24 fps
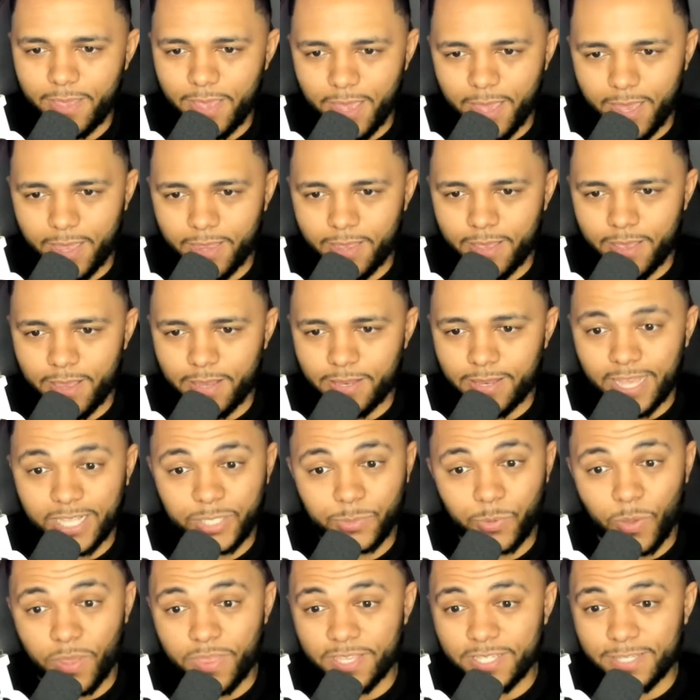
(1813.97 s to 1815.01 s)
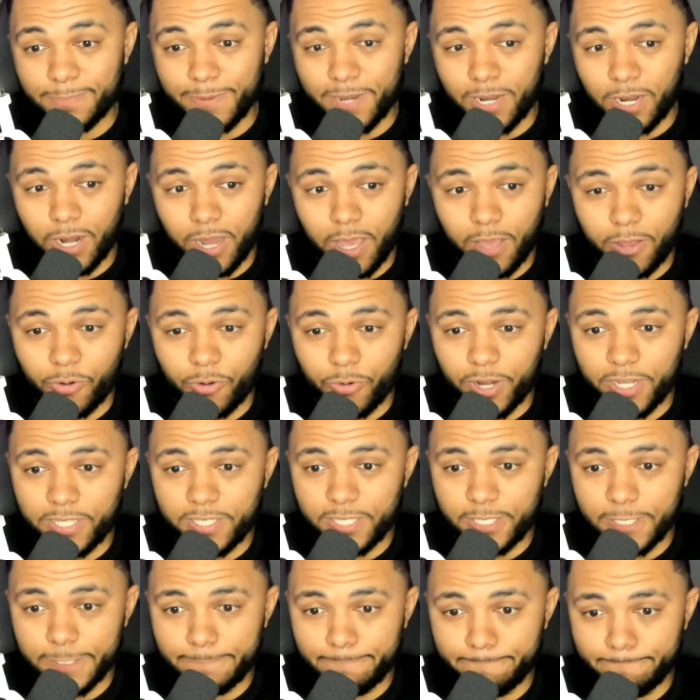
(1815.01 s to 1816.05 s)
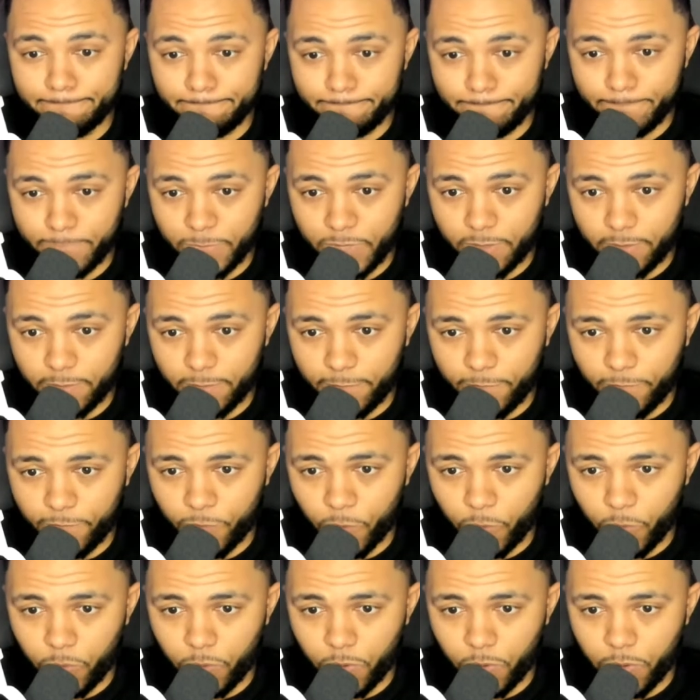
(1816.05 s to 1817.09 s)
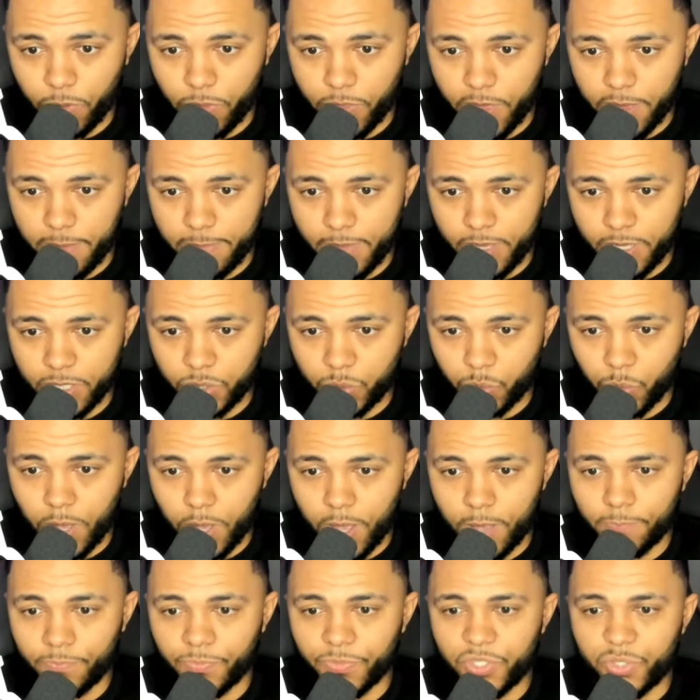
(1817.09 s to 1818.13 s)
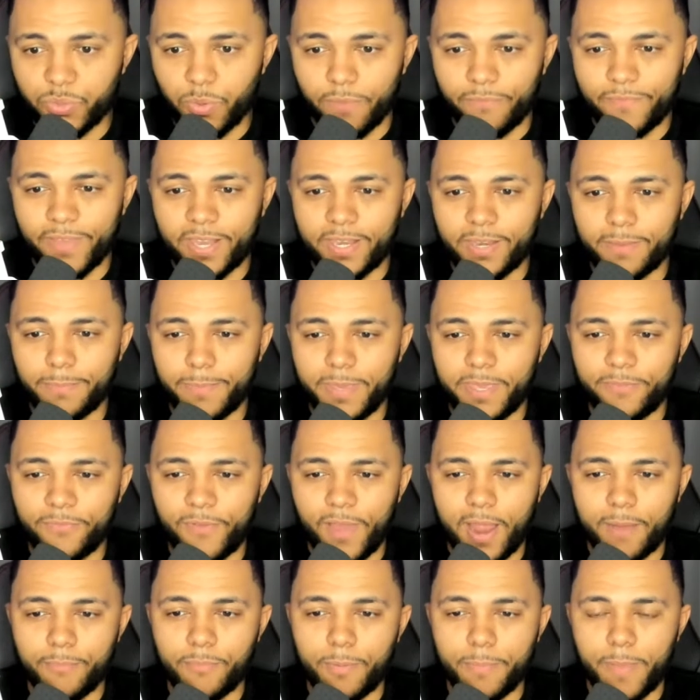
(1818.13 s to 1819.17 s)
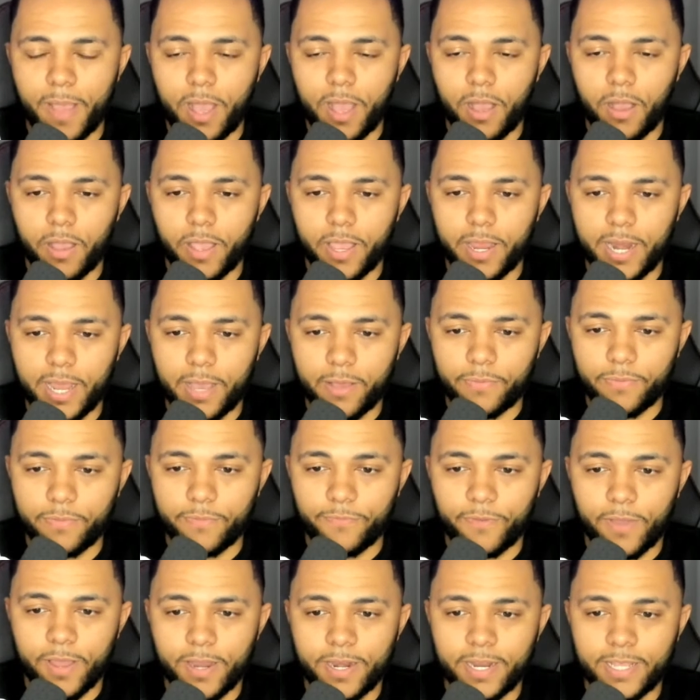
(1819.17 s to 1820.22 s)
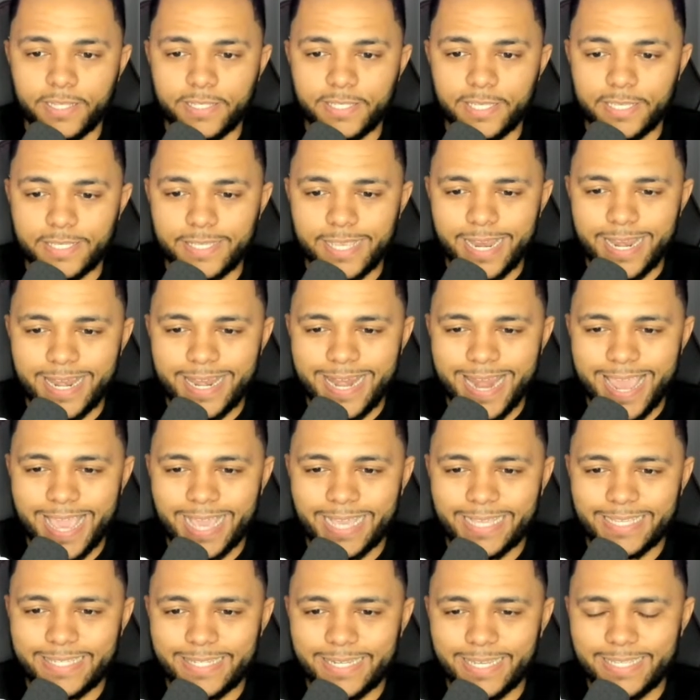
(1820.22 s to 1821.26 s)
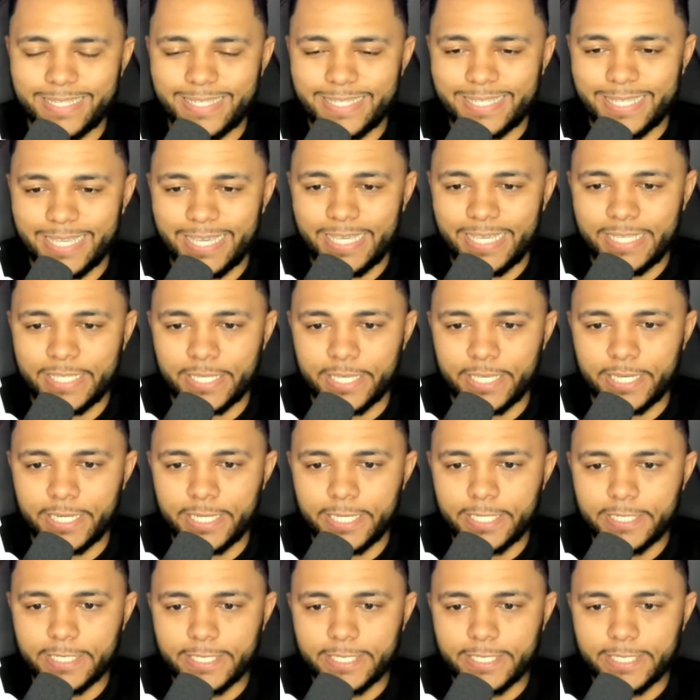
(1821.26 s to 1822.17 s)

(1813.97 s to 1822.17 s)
And that's why there's been a lot of criticism for them as well. Swap Van der Beek for Amrabat, iron out the finances next season.